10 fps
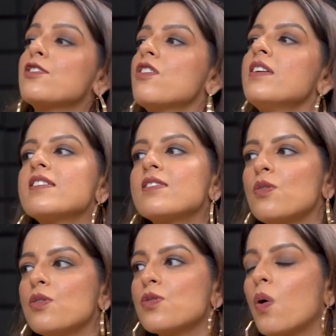not
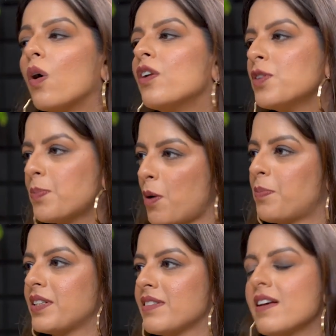disclosed all of the
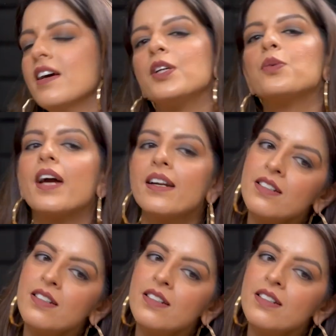properties? You get a